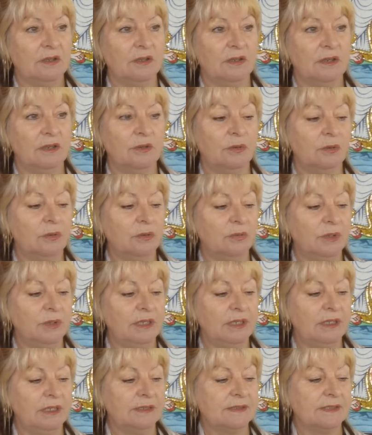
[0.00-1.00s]
or
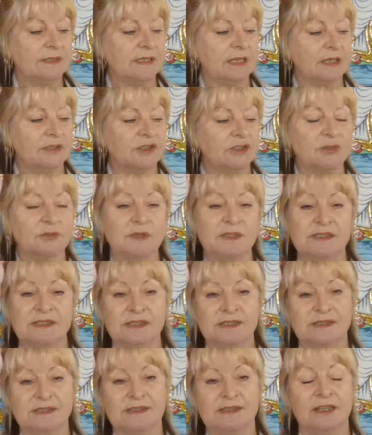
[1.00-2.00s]
we start to
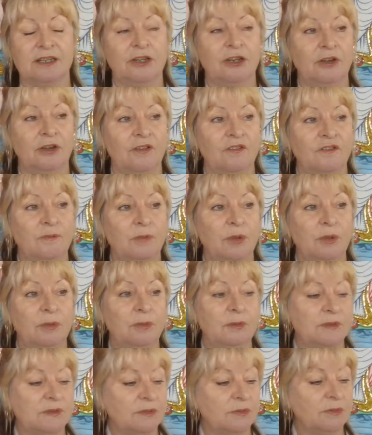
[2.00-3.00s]
resist our life
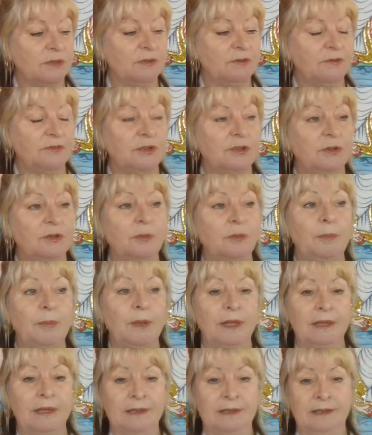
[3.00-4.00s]
purpose, we feel
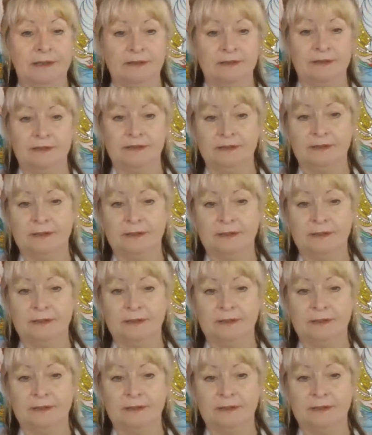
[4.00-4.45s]
pain.